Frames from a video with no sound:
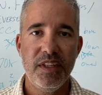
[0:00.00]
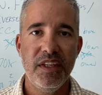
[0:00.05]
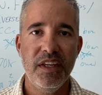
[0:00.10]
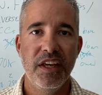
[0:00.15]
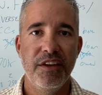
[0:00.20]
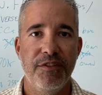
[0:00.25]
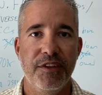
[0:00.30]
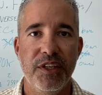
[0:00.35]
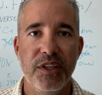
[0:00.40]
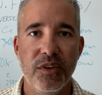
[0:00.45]

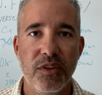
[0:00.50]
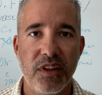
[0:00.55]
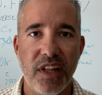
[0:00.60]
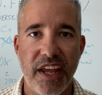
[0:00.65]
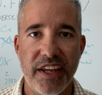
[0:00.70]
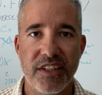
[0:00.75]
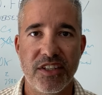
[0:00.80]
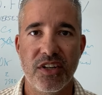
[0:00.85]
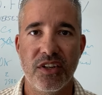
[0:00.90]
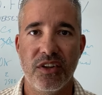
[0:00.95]
If you'd
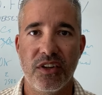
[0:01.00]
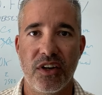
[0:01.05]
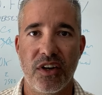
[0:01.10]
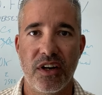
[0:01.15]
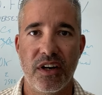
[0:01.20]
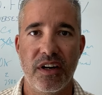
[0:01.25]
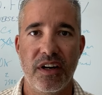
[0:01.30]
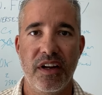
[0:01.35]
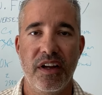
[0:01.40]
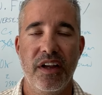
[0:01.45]
like to
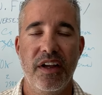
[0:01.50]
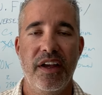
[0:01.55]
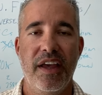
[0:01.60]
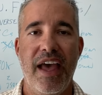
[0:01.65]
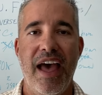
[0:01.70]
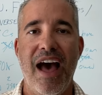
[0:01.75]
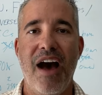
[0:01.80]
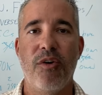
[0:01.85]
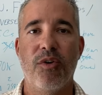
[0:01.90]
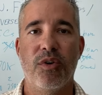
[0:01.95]
learn
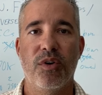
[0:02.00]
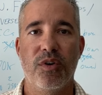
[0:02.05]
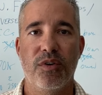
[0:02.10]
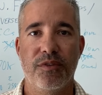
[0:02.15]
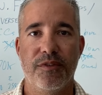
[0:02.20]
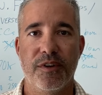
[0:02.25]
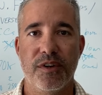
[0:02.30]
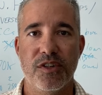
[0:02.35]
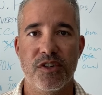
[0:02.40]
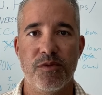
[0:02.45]
how a
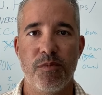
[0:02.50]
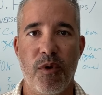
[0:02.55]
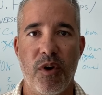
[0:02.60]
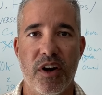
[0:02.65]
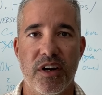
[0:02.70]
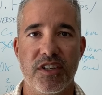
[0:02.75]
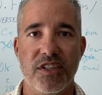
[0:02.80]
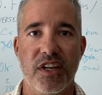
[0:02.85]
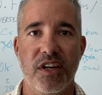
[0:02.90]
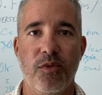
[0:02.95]
reverse
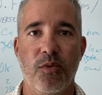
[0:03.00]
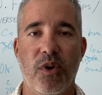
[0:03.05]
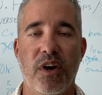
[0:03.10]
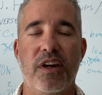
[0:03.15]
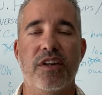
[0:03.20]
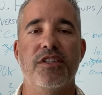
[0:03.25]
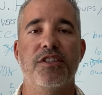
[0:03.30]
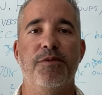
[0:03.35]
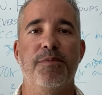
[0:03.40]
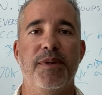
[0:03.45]
mortgage can
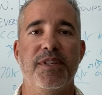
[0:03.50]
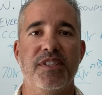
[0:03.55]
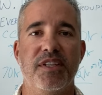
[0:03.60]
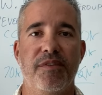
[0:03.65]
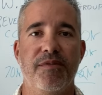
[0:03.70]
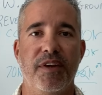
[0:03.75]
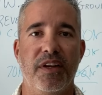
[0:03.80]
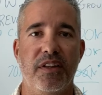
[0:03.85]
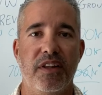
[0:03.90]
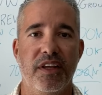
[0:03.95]
work
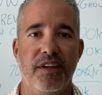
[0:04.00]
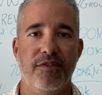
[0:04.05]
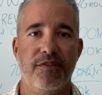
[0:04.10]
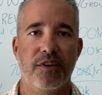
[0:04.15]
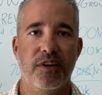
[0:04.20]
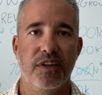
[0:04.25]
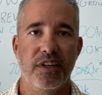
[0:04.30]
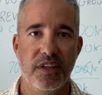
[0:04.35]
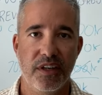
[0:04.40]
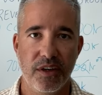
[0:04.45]
specifically
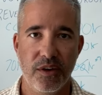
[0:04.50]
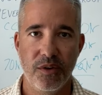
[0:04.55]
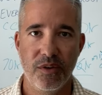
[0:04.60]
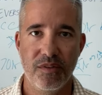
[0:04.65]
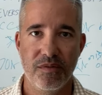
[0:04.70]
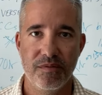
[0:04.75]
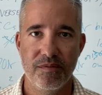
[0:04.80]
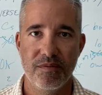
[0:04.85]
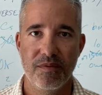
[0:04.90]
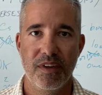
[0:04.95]
for
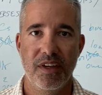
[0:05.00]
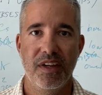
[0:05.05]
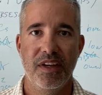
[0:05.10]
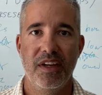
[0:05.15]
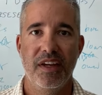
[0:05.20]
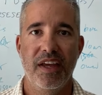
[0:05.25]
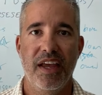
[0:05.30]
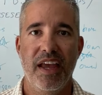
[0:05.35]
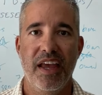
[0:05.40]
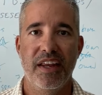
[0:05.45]
you
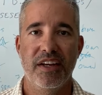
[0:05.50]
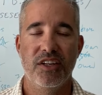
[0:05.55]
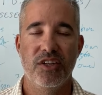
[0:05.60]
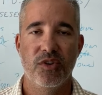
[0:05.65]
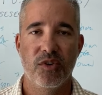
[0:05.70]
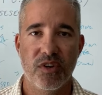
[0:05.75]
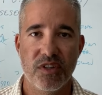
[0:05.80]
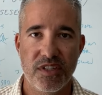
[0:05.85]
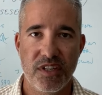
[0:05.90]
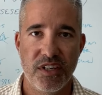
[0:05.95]
and
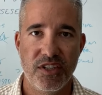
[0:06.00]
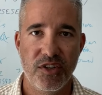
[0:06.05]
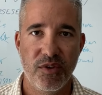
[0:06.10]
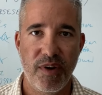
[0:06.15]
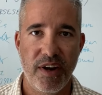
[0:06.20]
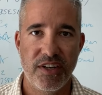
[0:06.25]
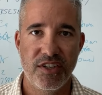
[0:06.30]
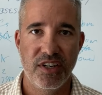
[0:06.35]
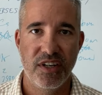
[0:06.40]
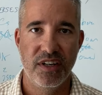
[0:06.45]
your
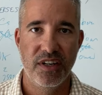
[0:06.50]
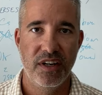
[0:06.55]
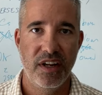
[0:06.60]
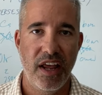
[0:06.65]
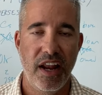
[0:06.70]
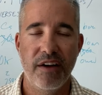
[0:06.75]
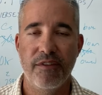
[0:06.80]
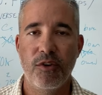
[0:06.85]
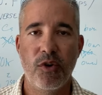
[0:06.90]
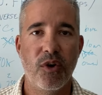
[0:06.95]
situation,
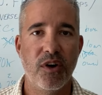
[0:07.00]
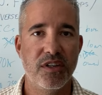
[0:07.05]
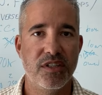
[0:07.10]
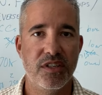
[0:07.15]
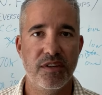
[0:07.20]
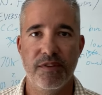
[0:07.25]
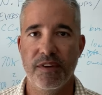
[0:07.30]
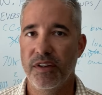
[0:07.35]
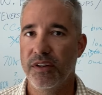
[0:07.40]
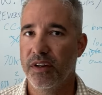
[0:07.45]
and of
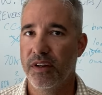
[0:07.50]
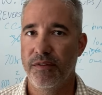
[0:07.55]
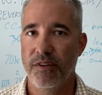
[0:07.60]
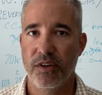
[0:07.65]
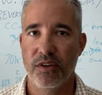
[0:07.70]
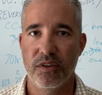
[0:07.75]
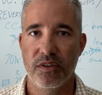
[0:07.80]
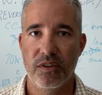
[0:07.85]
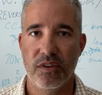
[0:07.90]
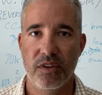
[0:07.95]
course, if
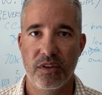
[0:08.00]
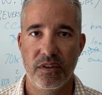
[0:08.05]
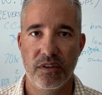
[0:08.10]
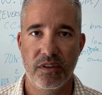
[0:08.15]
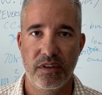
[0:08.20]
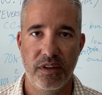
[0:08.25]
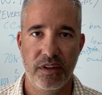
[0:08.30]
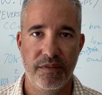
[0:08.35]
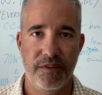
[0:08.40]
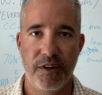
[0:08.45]
you're
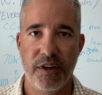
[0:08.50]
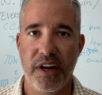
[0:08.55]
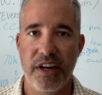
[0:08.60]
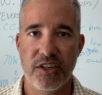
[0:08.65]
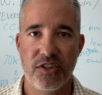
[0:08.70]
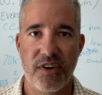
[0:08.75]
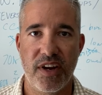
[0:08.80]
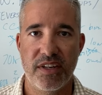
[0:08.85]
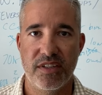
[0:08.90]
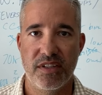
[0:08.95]

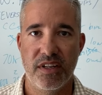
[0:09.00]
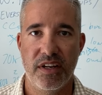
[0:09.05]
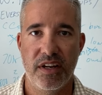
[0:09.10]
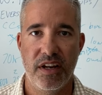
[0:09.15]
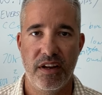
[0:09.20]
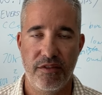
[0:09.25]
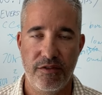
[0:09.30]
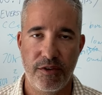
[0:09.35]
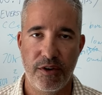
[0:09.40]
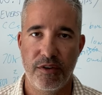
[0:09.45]
interested in
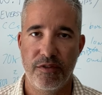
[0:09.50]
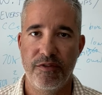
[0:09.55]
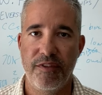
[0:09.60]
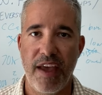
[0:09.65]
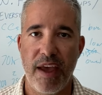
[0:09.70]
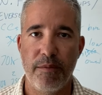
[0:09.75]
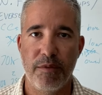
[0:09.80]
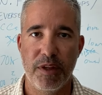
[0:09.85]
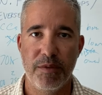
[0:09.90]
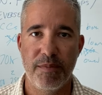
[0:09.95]
it for a
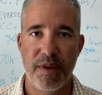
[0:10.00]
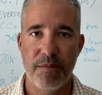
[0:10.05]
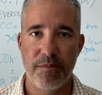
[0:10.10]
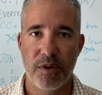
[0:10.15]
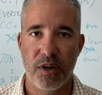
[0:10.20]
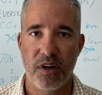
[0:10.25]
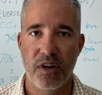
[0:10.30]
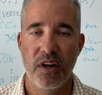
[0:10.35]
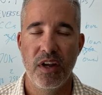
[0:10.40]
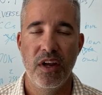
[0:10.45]
family
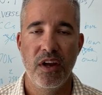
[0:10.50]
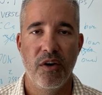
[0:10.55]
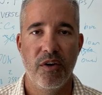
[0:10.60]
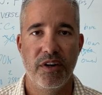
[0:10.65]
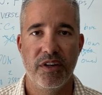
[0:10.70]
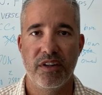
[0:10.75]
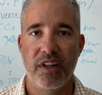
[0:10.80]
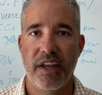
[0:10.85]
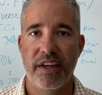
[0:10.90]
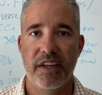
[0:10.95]
member or
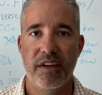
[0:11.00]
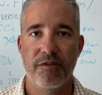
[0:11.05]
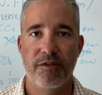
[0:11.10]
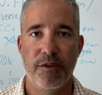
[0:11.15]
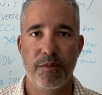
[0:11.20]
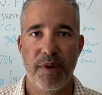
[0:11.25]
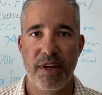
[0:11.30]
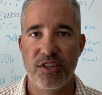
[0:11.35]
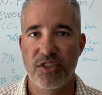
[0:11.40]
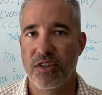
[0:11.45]
you'd like
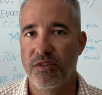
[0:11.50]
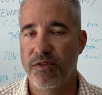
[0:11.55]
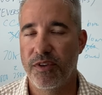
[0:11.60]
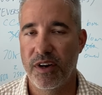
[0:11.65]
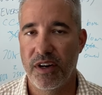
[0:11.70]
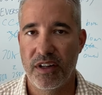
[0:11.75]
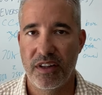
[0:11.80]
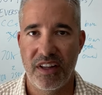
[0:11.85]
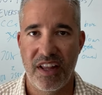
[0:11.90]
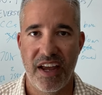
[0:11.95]
information
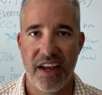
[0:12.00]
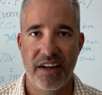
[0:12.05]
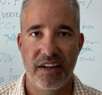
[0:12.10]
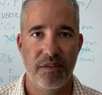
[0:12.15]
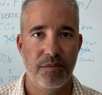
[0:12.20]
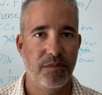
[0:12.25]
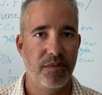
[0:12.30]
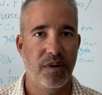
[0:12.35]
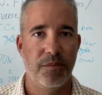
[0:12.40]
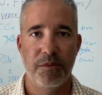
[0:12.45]
for a client,
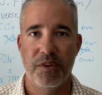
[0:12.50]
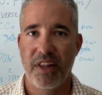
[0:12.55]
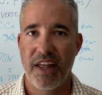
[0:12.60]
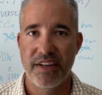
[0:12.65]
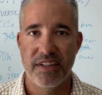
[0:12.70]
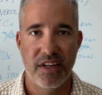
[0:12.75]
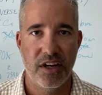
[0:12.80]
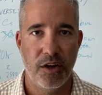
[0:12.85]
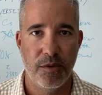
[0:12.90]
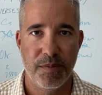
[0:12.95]
I'm
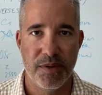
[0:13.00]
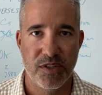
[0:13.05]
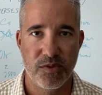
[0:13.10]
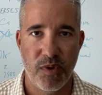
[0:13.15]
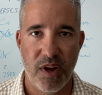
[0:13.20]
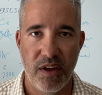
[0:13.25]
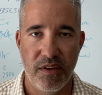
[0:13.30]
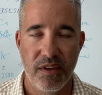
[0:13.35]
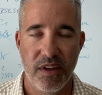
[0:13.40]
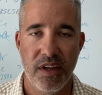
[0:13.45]
glad to help as
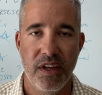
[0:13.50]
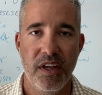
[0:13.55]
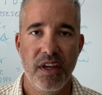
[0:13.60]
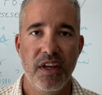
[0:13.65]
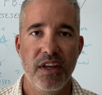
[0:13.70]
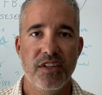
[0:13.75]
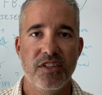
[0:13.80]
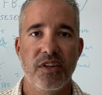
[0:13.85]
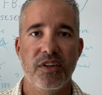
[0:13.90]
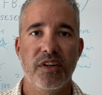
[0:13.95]
well.
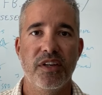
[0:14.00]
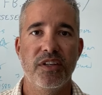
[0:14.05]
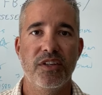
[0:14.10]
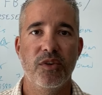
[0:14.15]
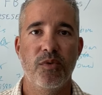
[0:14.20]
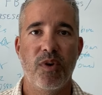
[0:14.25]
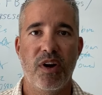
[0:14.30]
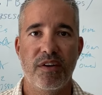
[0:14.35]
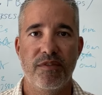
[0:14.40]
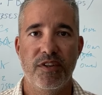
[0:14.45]
So you can
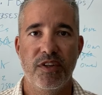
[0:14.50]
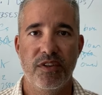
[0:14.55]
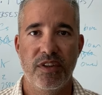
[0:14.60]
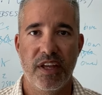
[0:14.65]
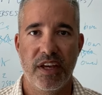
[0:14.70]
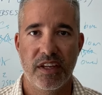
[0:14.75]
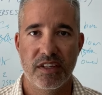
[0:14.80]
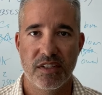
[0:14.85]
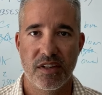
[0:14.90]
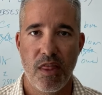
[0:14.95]
do one of two
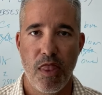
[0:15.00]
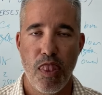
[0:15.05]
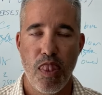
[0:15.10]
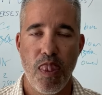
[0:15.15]
things.